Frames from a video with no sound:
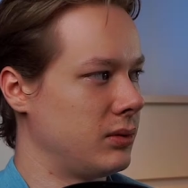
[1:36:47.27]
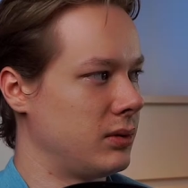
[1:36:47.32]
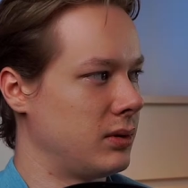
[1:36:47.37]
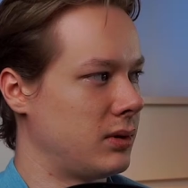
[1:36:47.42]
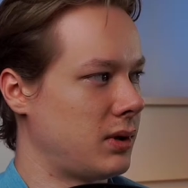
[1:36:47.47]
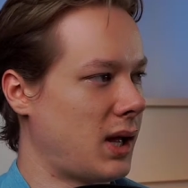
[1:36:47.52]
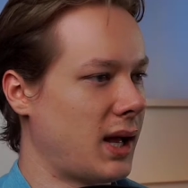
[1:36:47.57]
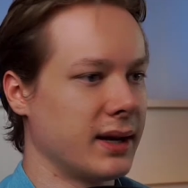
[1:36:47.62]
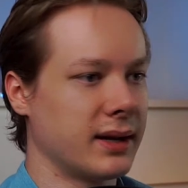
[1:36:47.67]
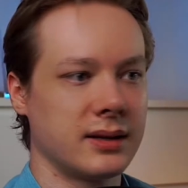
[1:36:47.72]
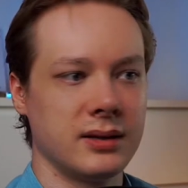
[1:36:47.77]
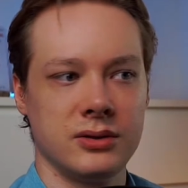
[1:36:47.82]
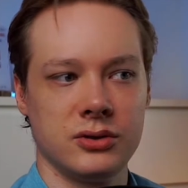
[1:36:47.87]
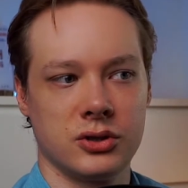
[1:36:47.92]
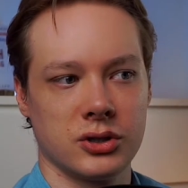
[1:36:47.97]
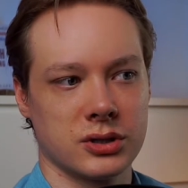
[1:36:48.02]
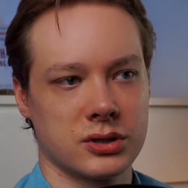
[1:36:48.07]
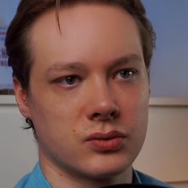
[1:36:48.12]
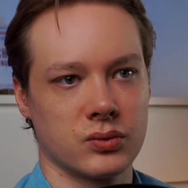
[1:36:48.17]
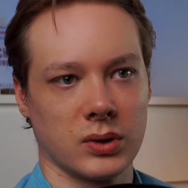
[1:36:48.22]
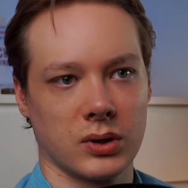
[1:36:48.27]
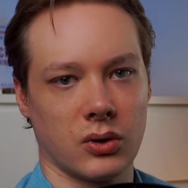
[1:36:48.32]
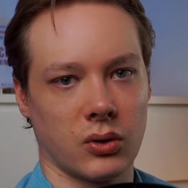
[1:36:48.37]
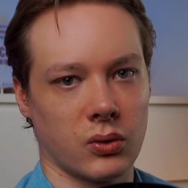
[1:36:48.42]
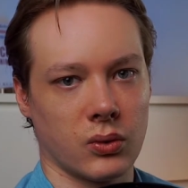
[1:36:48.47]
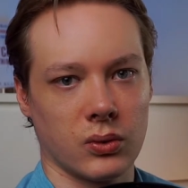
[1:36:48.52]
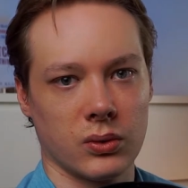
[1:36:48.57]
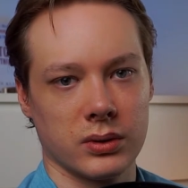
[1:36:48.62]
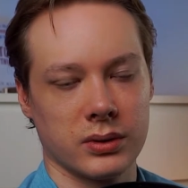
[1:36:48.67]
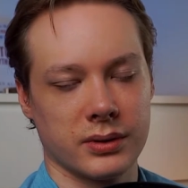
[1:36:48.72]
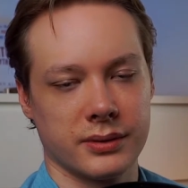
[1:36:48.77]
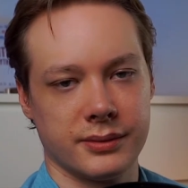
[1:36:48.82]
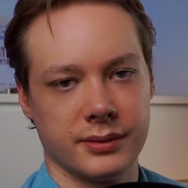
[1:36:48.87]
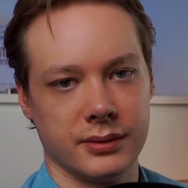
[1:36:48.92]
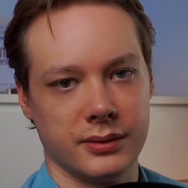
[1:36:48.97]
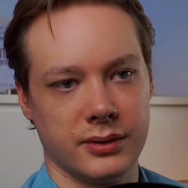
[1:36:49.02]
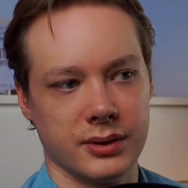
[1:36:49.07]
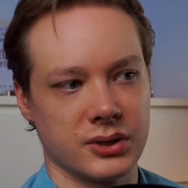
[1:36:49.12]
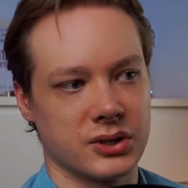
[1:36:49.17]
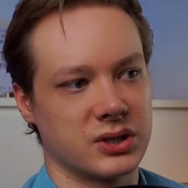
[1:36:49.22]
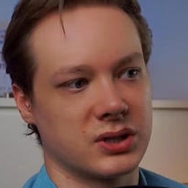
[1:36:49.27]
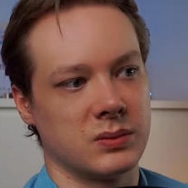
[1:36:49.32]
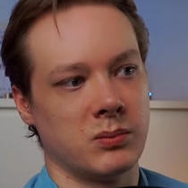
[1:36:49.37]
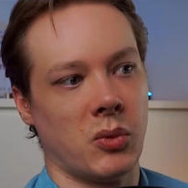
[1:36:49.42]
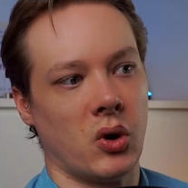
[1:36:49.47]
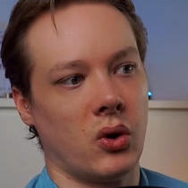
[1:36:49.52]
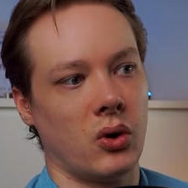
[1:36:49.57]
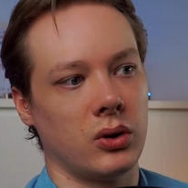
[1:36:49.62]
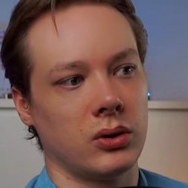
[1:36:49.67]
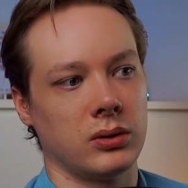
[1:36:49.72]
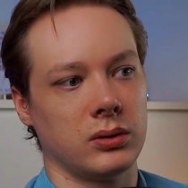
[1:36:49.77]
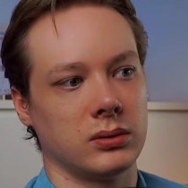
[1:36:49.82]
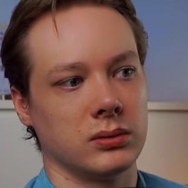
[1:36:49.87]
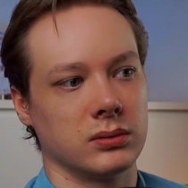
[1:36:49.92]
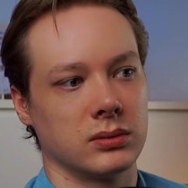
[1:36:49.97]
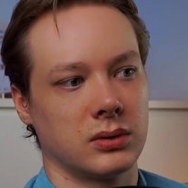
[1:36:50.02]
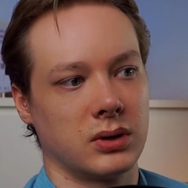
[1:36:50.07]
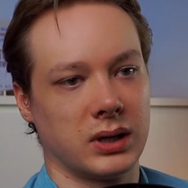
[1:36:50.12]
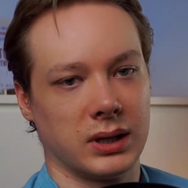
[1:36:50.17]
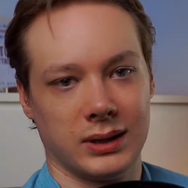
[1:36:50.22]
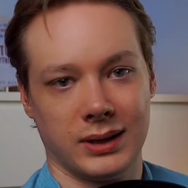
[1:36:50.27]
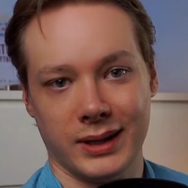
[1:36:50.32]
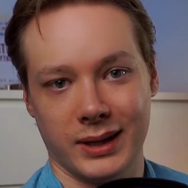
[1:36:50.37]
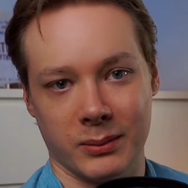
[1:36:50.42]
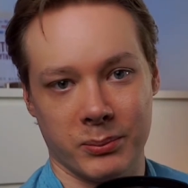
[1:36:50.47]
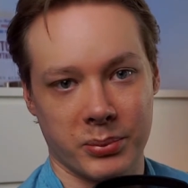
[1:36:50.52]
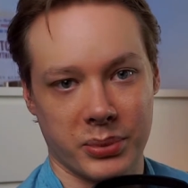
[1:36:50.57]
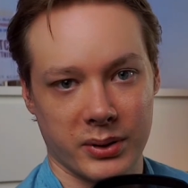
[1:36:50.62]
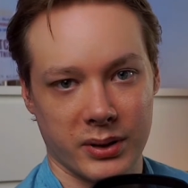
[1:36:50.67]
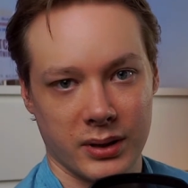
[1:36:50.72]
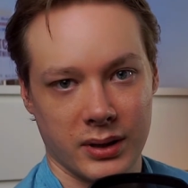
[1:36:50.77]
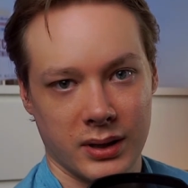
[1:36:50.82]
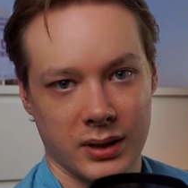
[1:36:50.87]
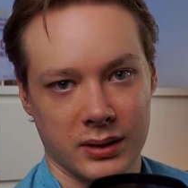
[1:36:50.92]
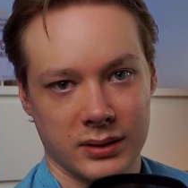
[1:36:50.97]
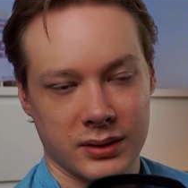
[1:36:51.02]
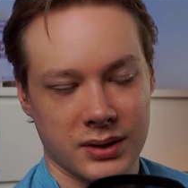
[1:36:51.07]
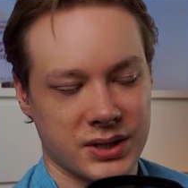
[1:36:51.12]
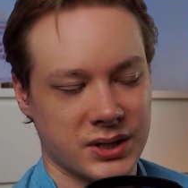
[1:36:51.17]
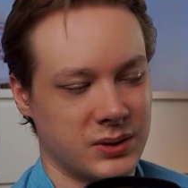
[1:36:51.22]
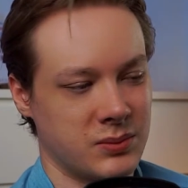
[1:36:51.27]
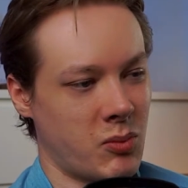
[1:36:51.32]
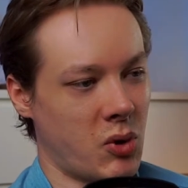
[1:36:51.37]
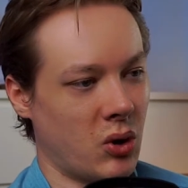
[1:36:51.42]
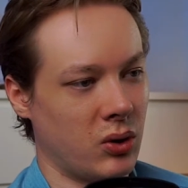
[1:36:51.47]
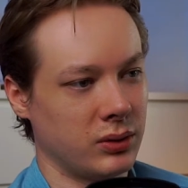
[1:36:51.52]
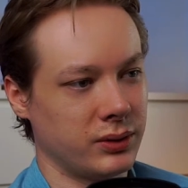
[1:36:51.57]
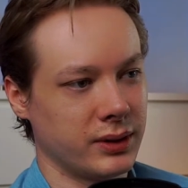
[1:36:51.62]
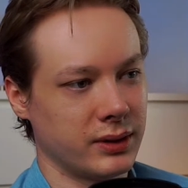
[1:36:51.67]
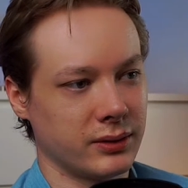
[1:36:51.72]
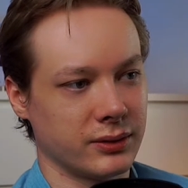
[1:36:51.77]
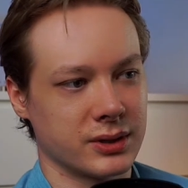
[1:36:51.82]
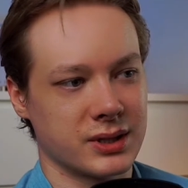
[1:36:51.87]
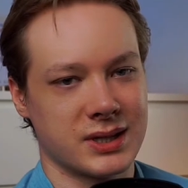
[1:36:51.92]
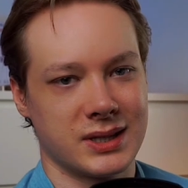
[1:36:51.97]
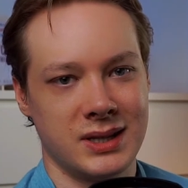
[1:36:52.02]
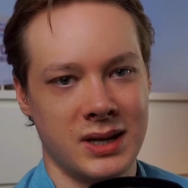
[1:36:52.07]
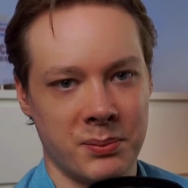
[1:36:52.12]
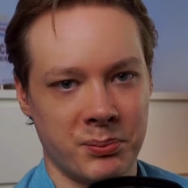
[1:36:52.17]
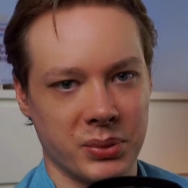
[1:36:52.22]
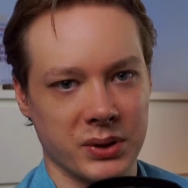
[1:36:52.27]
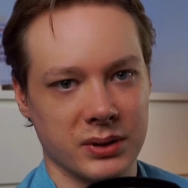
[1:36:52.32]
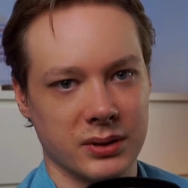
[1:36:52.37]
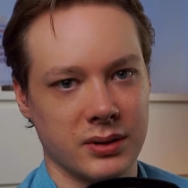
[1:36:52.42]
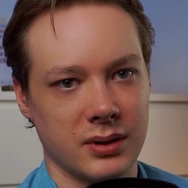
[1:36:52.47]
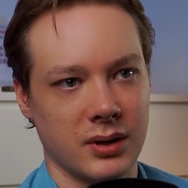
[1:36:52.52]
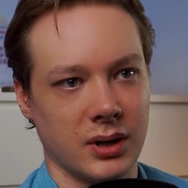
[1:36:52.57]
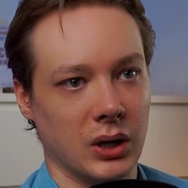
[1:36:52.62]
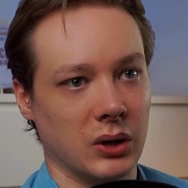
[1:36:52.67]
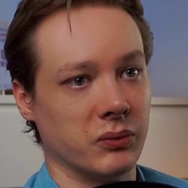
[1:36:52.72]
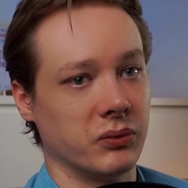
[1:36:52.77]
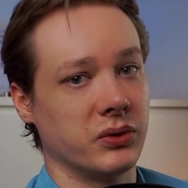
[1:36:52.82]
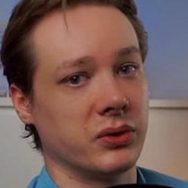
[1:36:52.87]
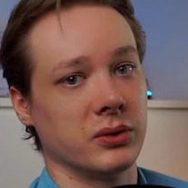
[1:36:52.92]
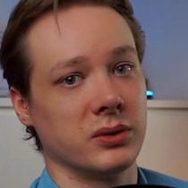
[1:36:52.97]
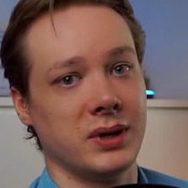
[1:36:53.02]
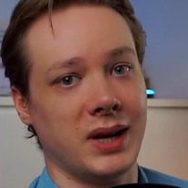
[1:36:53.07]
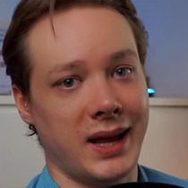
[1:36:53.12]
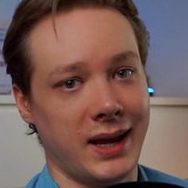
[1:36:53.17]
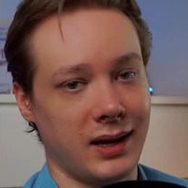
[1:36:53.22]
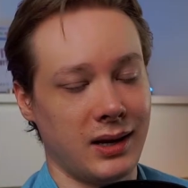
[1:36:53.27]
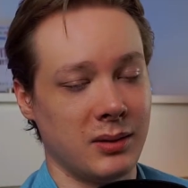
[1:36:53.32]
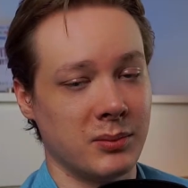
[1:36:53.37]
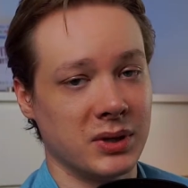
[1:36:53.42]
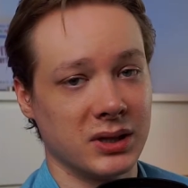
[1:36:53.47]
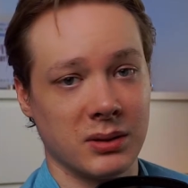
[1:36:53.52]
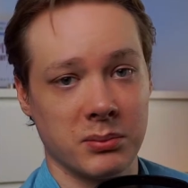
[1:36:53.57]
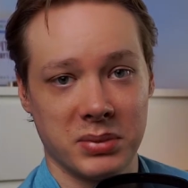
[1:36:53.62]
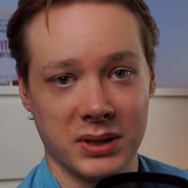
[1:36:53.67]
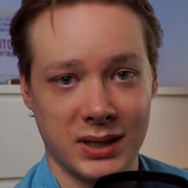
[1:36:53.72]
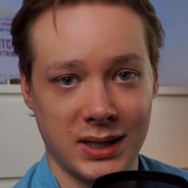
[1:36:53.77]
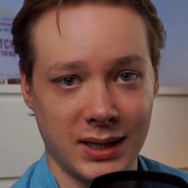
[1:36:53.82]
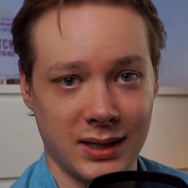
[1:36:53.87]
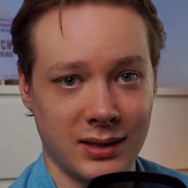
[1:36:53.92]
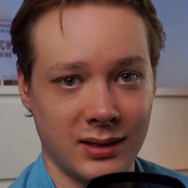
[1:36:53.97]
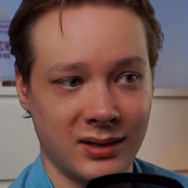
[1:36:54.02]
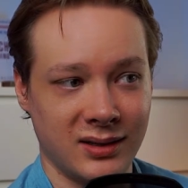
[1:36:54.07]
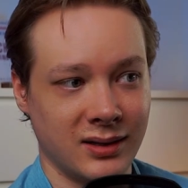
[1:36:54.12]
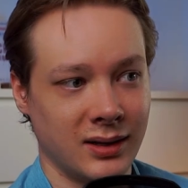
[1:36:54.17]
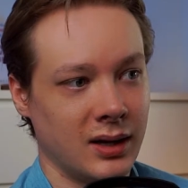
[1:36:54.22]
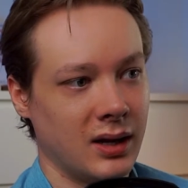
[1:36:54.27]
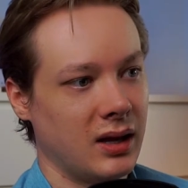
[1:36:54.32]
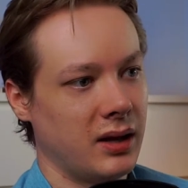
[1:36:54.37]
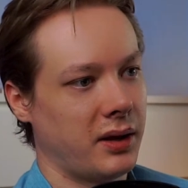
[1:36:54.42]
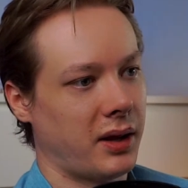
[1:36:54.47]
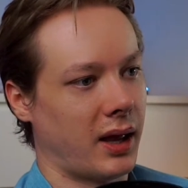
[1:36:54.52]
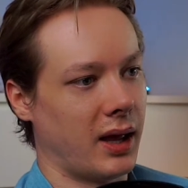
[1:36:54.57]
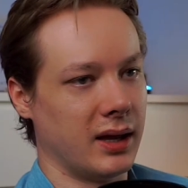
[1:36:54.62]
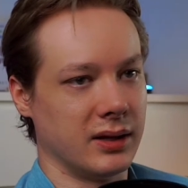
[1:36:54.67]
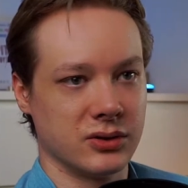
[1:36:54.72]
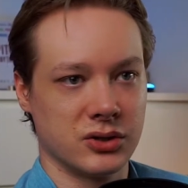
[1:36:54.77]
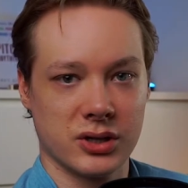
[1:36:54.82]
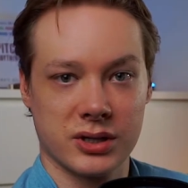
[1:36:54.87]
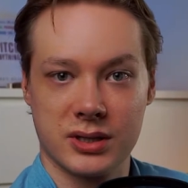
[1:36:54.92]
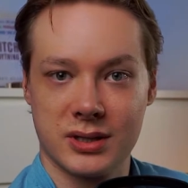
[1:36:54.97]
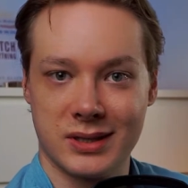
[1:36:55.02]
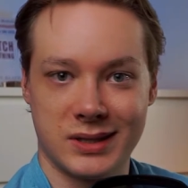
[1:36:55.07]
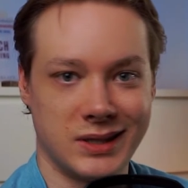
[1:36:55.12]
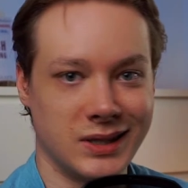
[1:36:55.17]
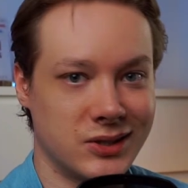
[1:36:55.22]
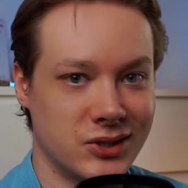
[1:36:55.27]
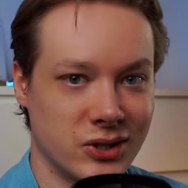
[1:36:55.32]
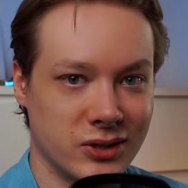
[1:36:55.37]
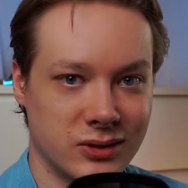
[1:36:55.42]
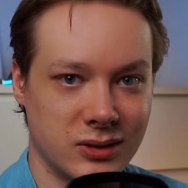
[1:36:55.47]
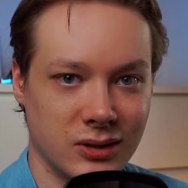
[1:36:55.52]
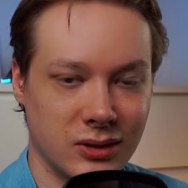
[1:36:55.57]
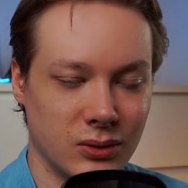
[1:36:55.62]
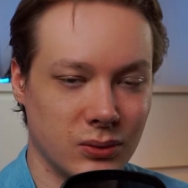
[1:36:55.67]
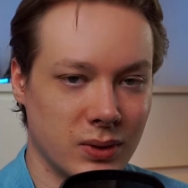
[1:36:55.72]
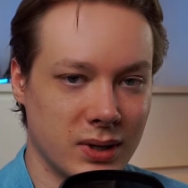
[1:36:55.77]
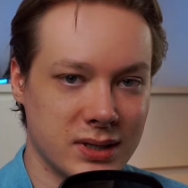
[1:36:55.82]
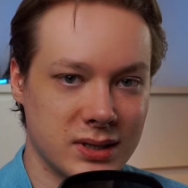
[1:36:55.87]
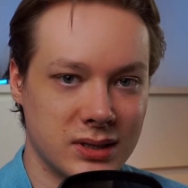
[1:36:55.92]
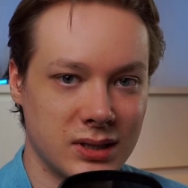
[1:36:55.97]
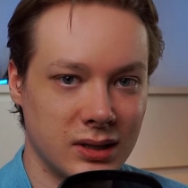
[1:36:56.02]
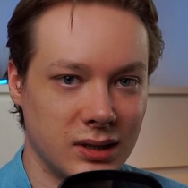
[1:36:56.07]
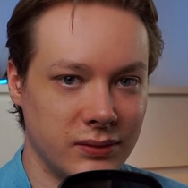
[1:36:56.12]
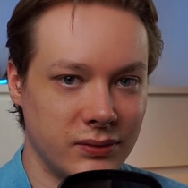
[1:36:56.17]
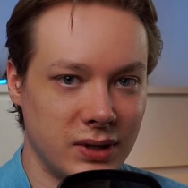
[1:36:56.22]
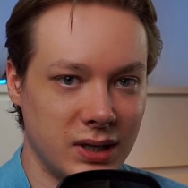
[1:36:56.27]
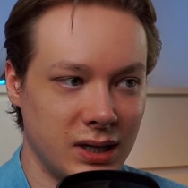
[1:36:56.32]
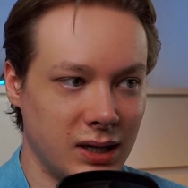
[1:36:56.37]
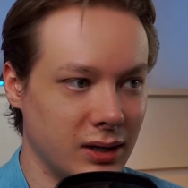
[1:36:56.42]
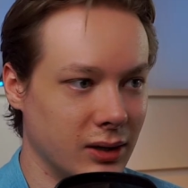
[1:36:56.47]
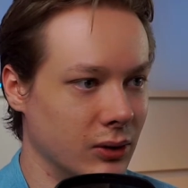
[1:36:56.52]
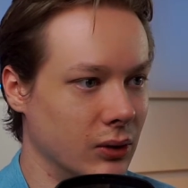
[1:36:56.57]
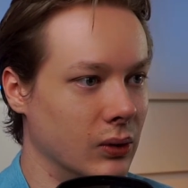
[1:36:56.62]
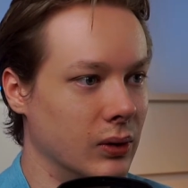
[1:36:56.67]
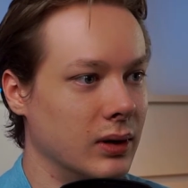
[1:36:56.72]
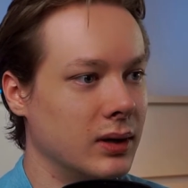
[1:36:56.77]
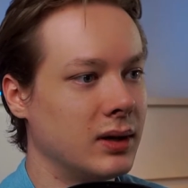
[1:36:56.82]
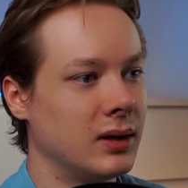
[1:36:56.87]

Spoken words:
I can just record the small clip, the small little snippet of their name at the beginning, and just stitch it to the rest of the video.